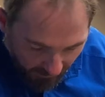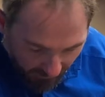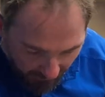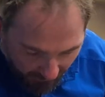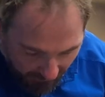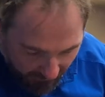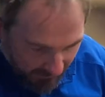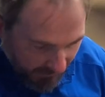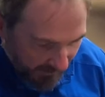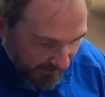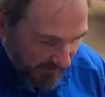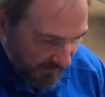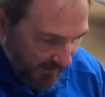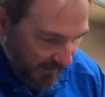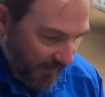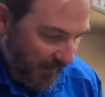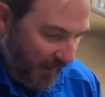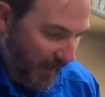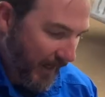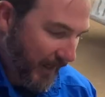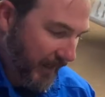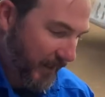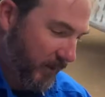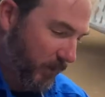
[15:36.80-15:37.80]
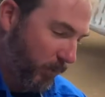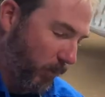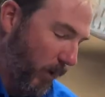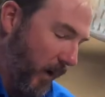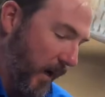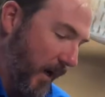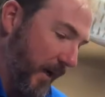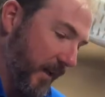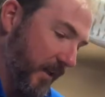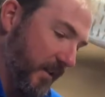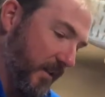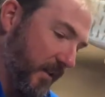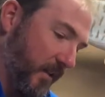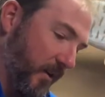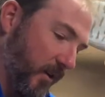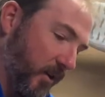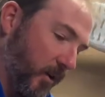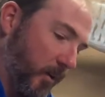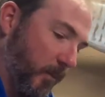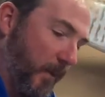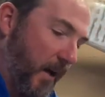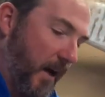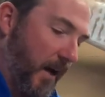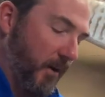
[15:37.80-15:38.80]
and I think height-wise, they're
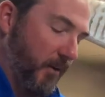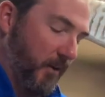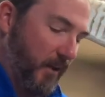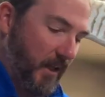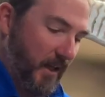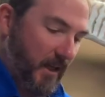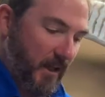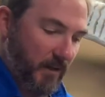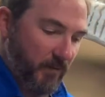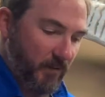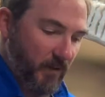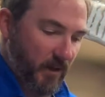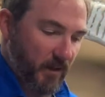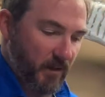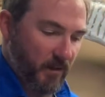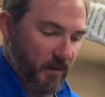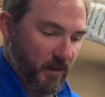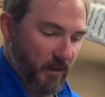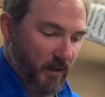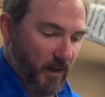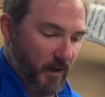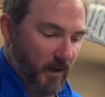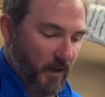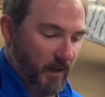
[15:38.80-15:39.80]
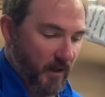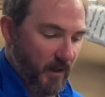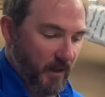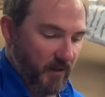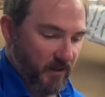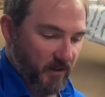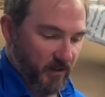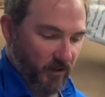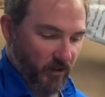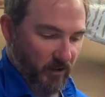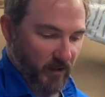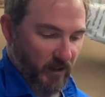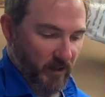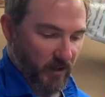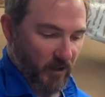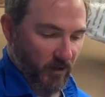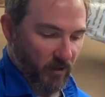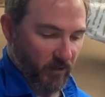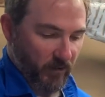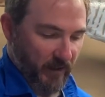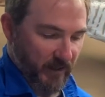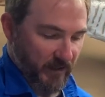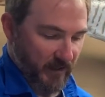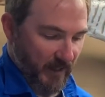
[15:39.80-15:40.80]
about even. So, you know,
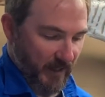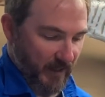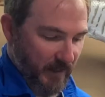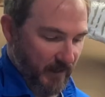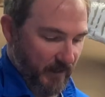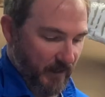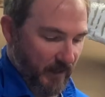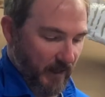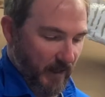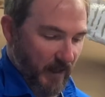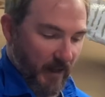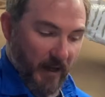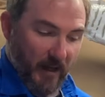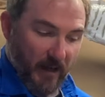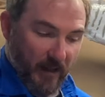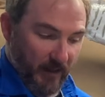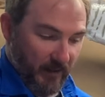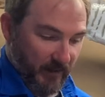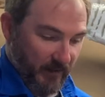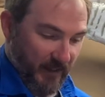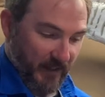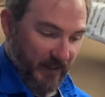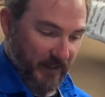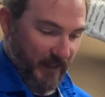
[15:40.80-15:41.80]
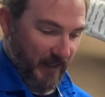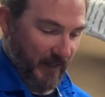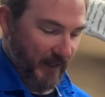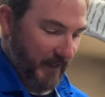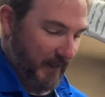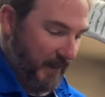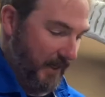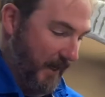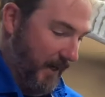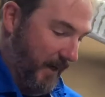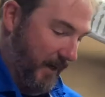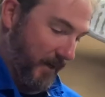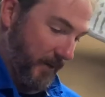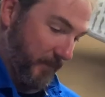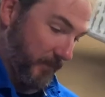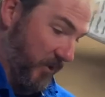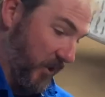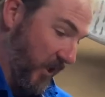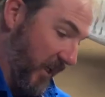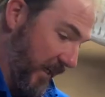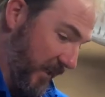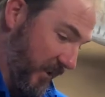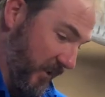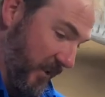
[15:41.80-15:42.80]
they did
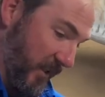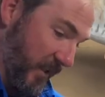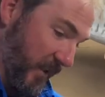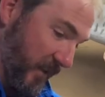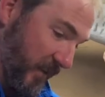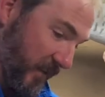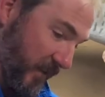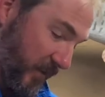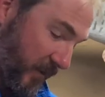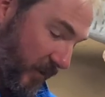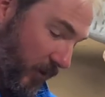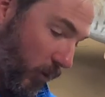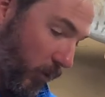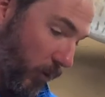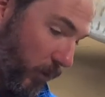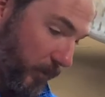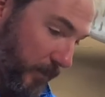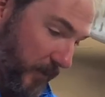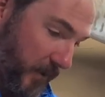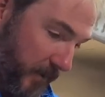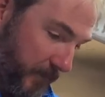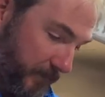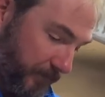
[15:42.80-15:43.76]
change the sculpt.